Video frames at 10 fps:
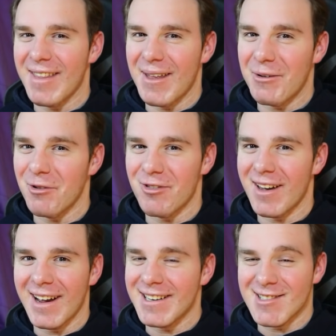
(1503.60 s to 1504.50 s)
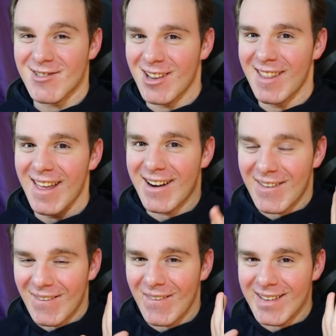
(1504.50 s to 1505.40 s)
out of that whole thing. I just really like
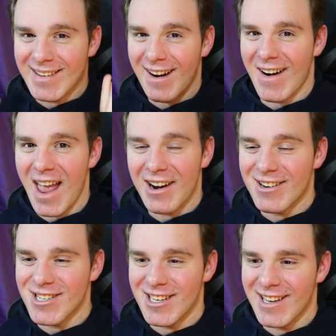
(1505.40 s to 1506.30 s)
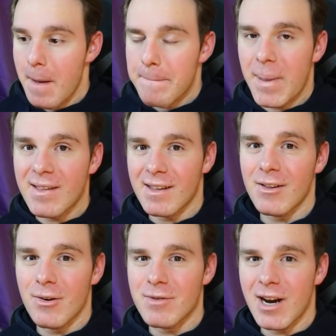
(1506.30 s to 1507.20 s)
her whole entire energy.
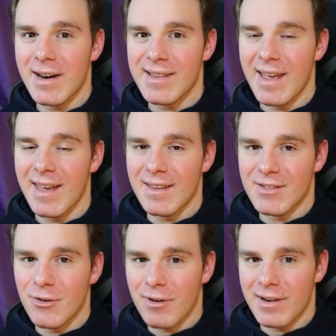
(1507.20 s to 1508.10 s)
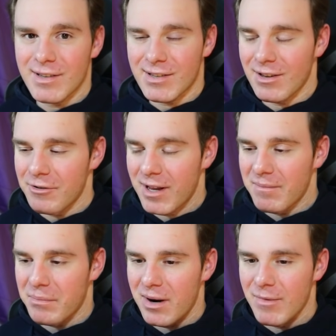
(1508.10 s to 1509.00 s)
Basically, what I'm trying to say is Dory's
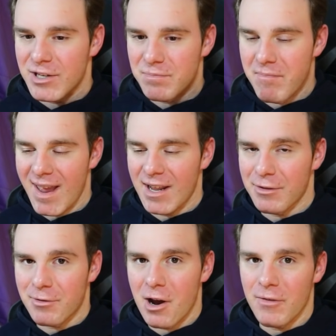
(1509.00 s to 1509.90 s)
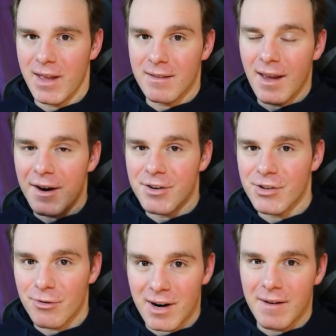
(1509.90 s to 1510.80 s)
slogan pretty much made it throughout the entire
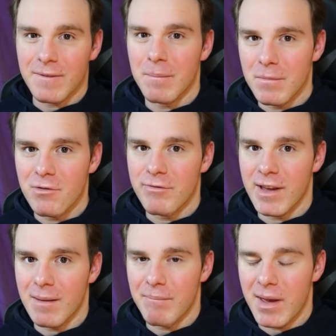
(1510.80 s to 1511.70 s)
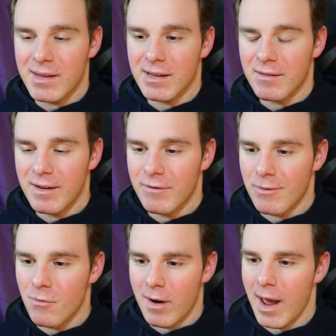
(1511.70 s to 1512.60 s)
story of the movie. And basically,
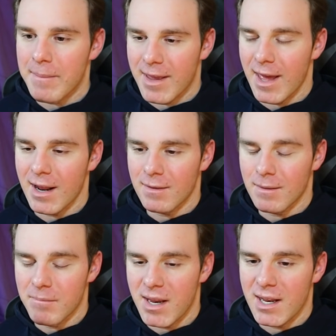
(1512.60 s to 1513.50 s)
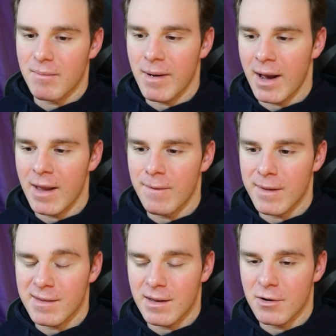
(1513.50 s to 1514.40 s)
from what I'm getting, the meaning behind
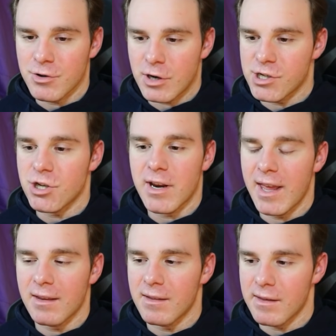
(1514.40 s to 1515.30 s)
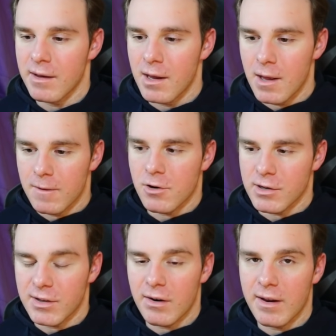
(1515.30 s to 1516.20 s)
this, you know, trust your kids,
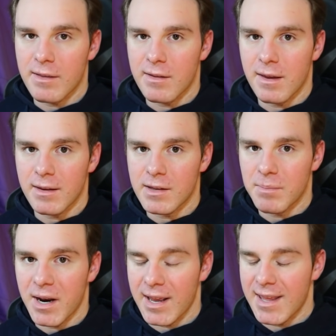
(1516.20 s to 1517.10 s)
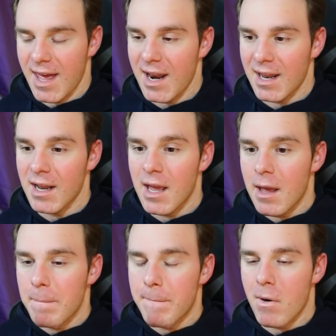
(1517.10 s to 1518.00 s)
trust their instincts. But I get it.
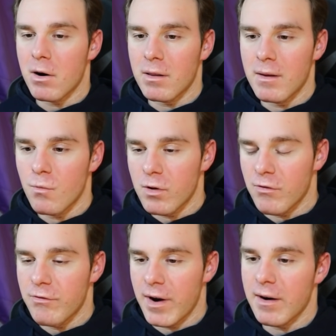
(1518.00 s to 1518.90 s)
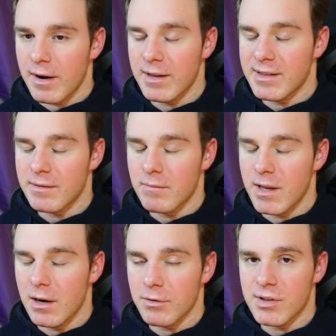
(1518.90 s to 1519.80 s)
Marlin was very,
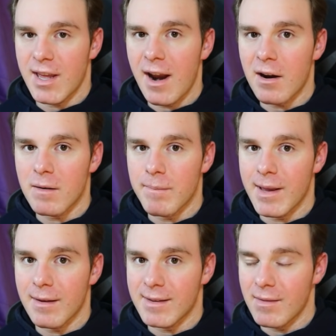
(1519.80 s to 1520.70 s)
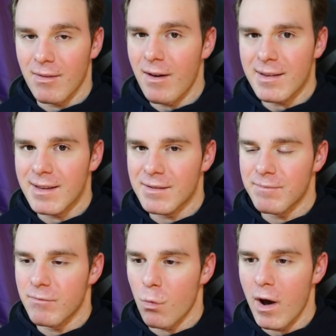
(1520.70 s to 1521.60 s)
you know, scared because he lost his
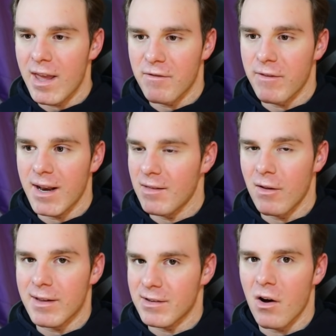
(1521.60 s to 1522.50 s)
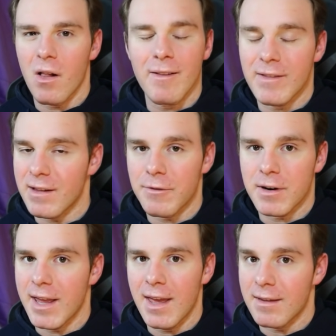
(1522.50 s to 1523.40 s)
wife and he lost all of his other
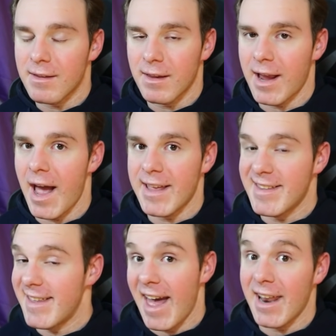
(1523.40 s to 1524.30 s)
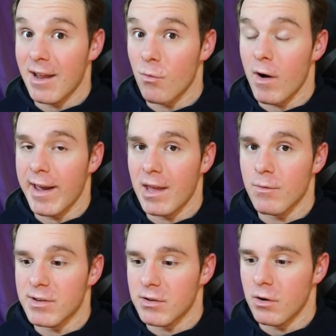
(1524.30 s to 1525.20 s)
kids. Like, I get it why he
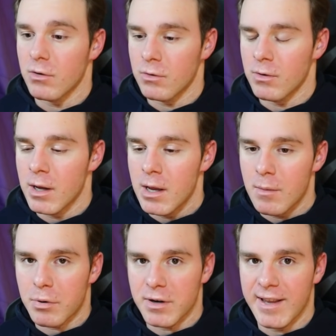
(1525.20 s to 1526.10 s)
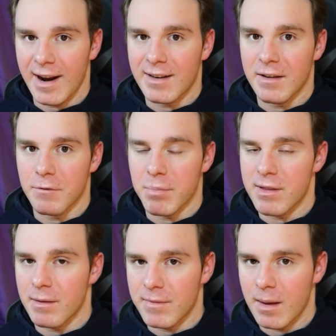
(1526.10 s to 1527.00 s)
was so protective.
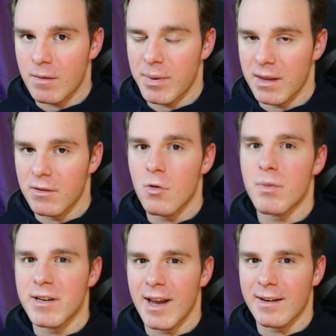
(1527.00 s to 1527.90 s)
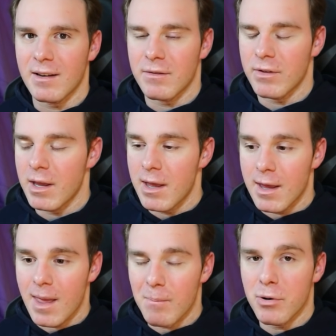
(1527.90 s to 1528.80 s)
But sometimes being too protective
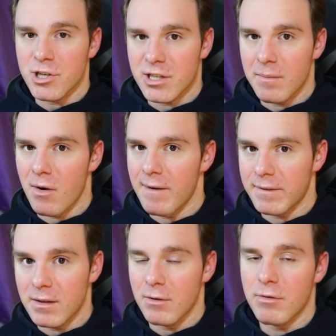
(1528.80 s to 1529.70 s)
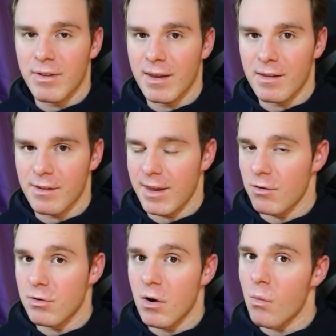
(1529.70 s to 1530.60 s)
can push them off to do things that
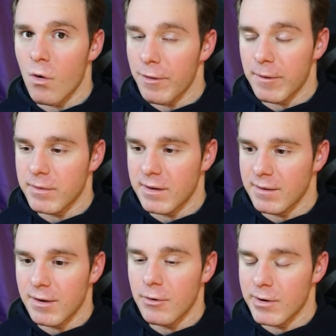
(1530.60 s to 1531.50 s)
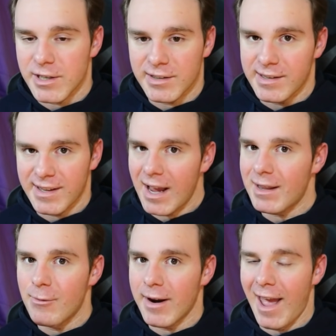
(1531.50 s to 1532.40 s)
you don't want them to do, which is
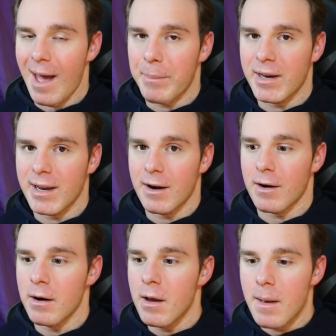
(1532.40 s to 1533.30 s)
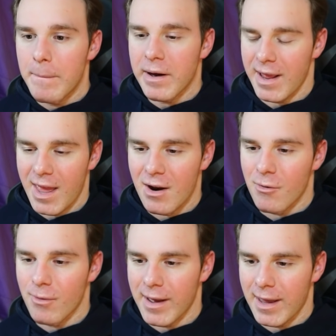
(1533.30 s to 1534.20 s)
exactly what happened here. But in a
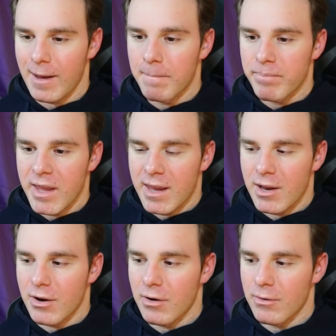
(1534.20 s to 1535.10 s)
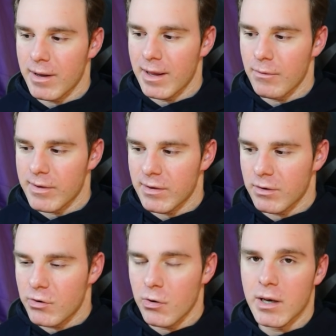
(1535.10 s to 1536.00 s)
way, you know, it was a
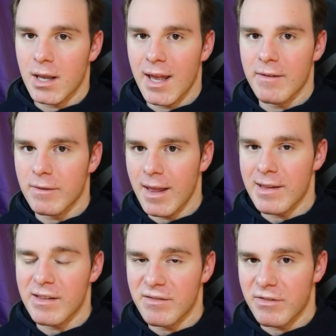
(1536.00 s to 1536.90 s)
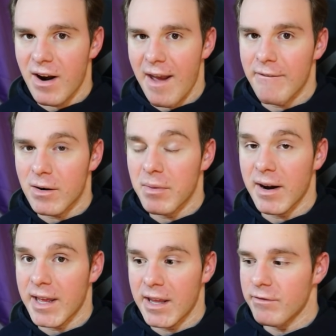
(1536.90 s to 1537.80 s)
good life lesson for
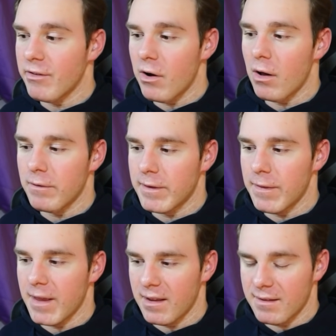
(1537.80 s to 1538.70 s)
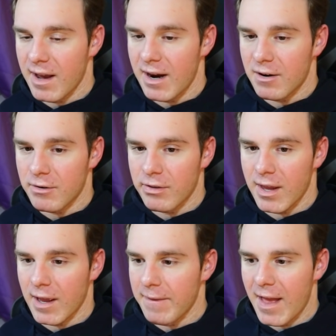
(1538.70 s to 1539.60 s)
everybody involved in the entire
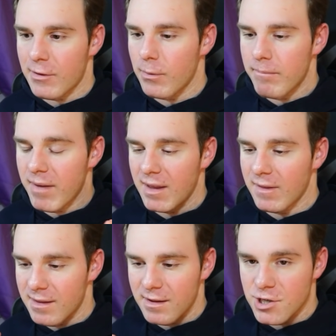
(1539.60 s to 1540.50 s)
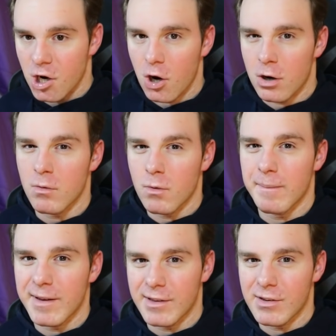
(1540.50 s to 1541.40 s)
thing. And that's what made this such a
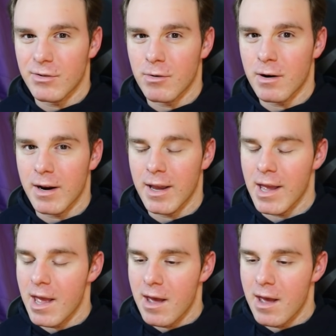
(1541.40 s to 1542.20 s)
heartwarming story.